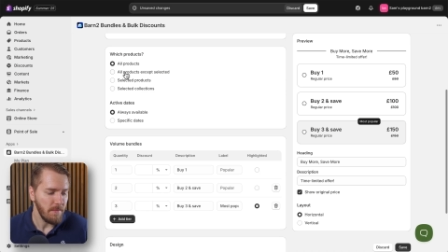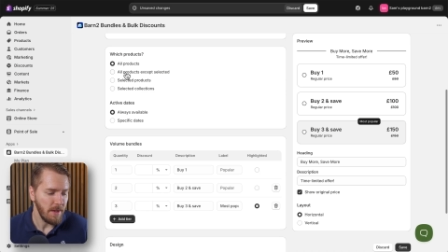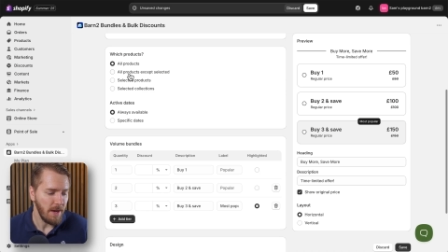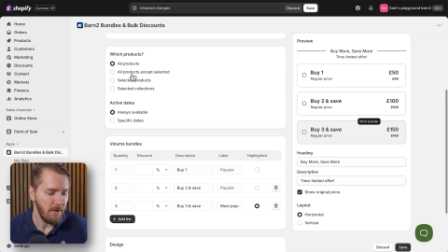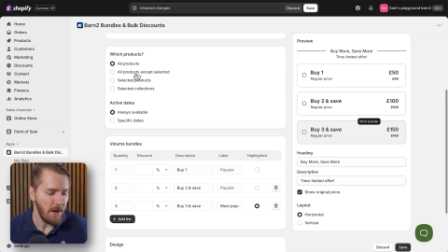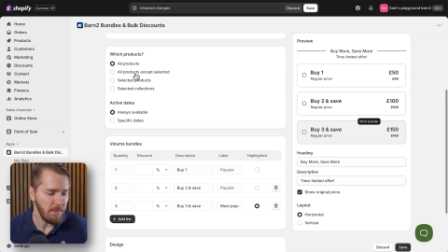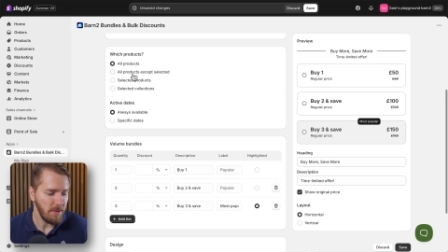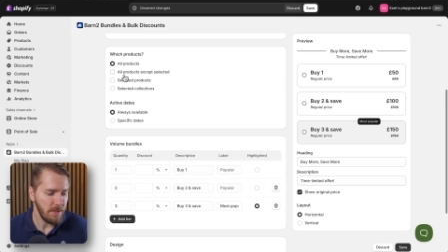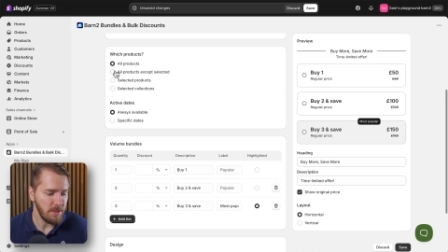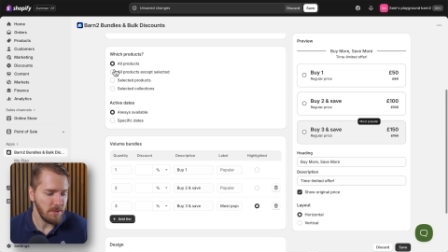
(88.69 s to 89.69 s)
Now I'm
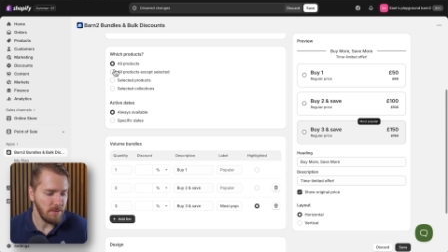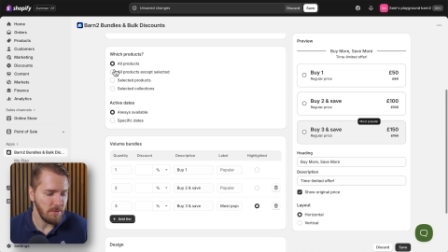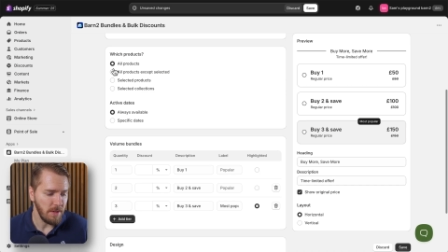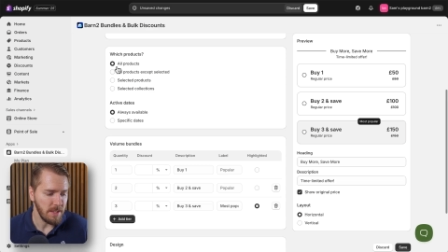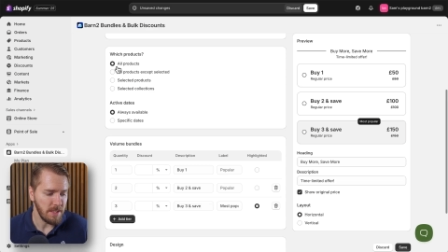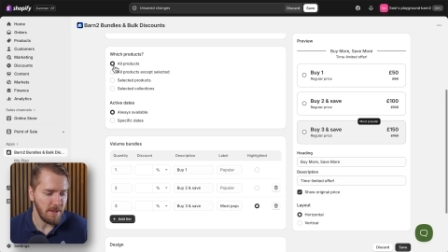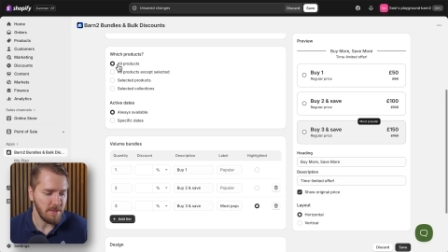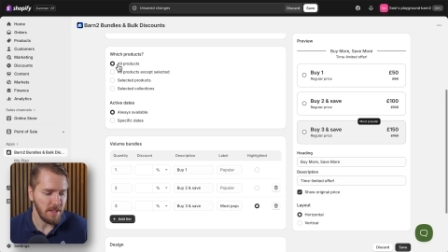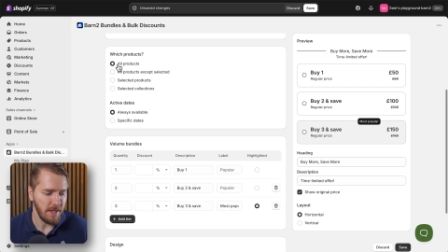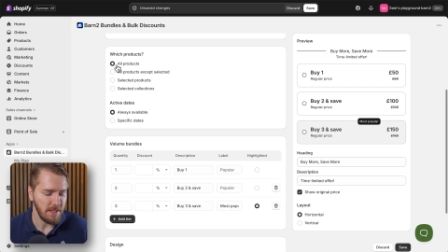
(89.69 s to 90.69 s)
going to, instead of
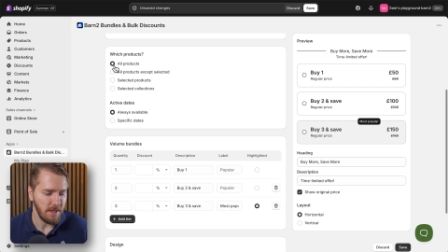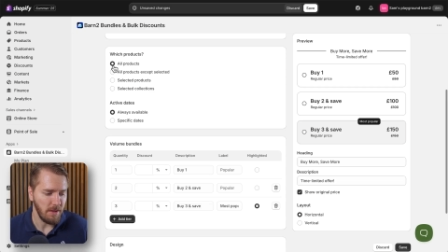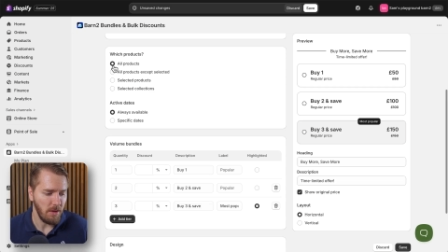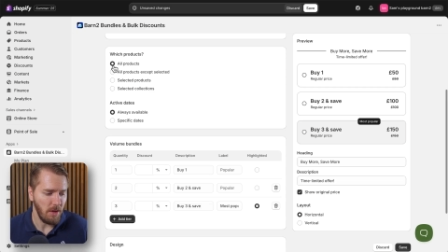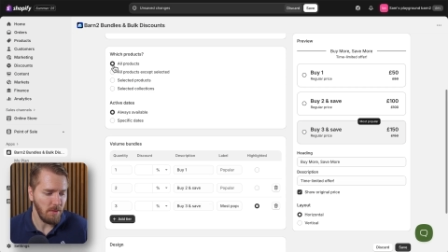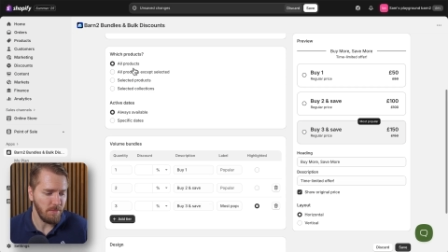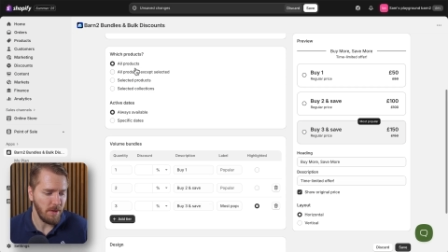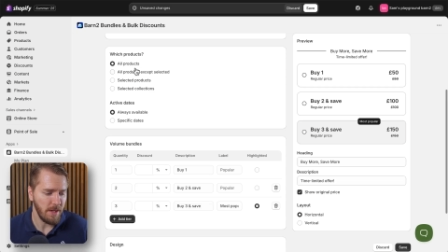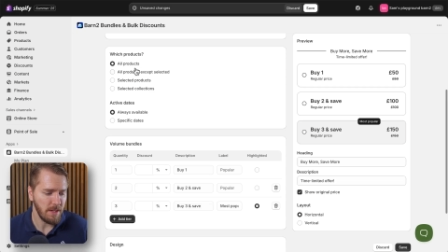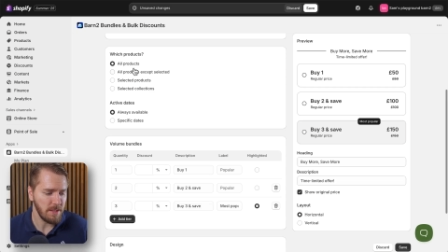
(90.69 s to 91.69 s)
selecting all
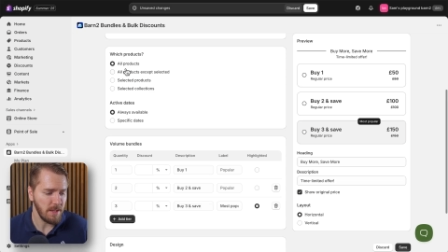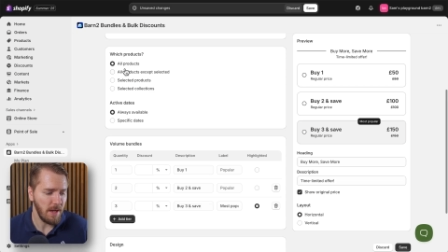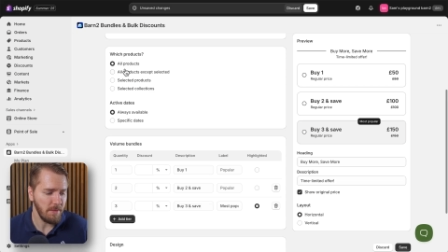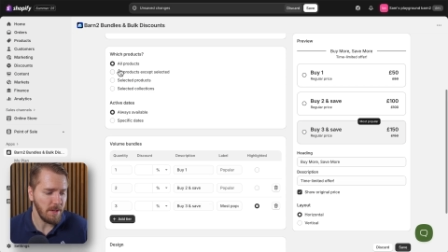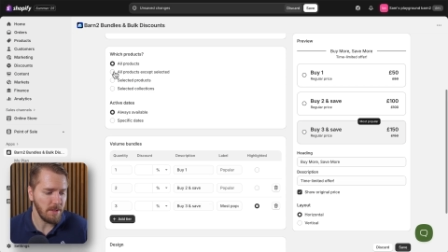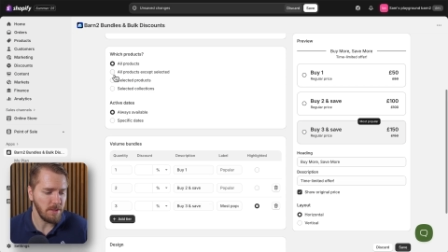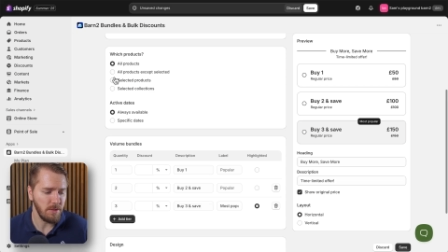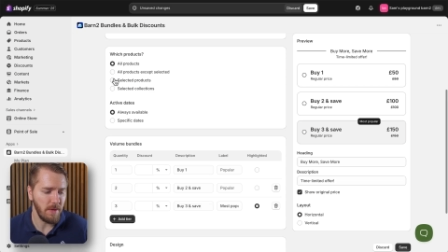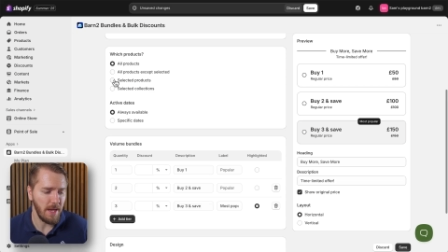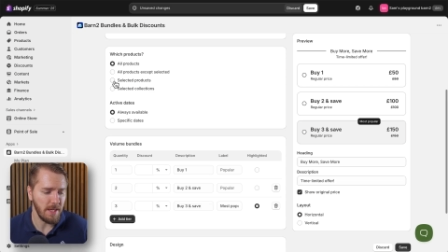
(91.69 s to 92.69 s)
products, I'm gonna
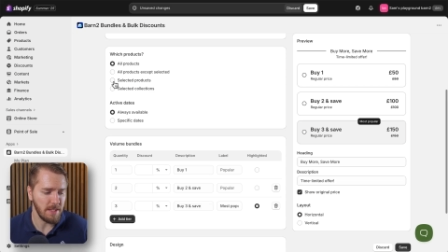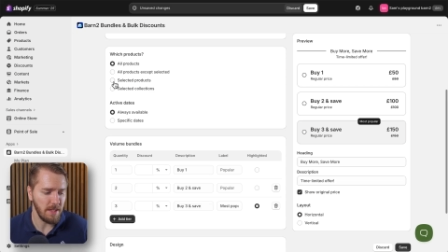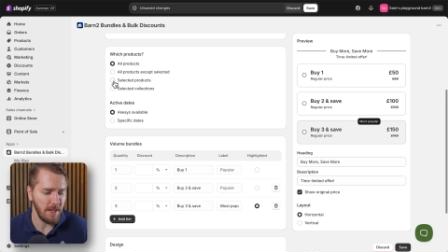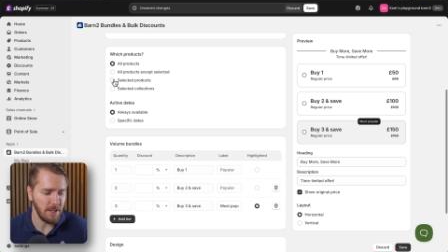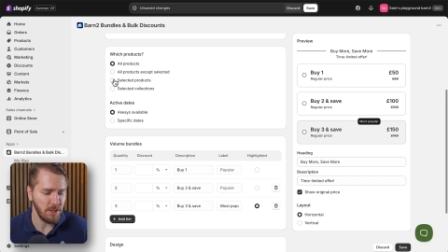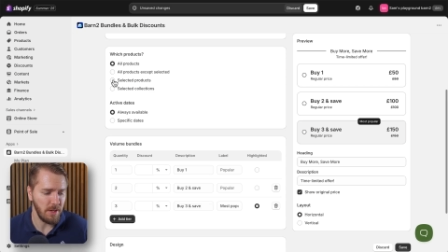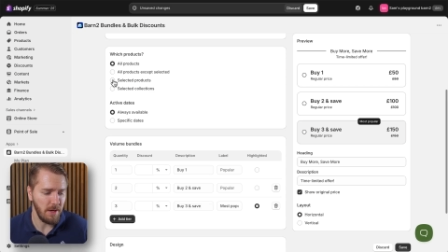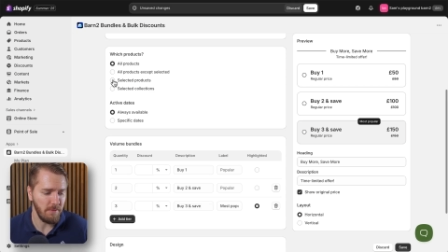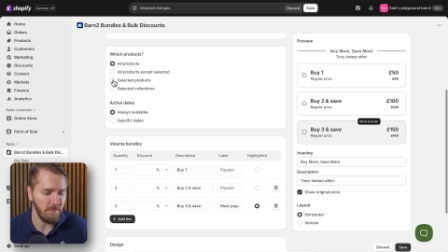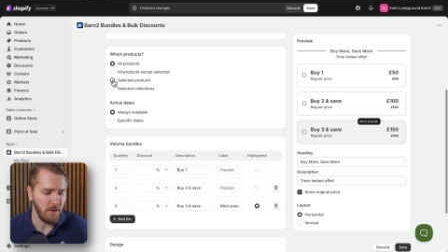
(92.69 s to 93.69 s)
do a selection
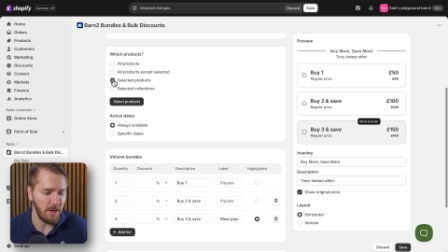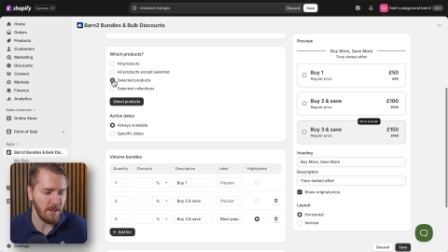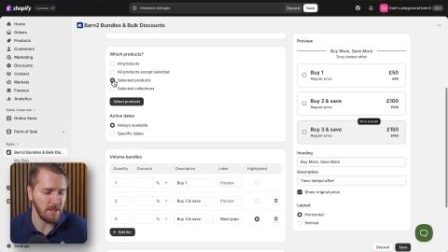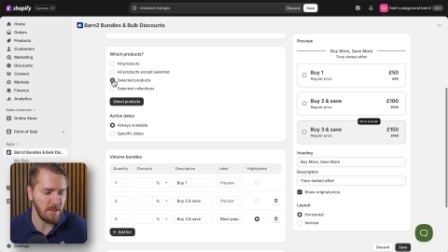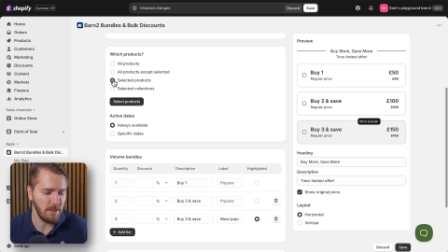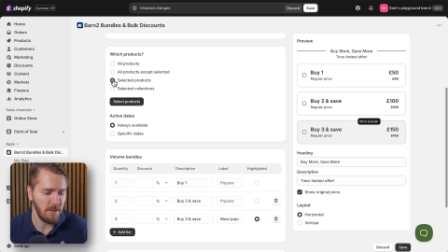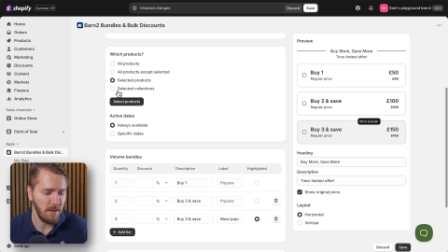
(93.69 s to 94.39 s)
of products.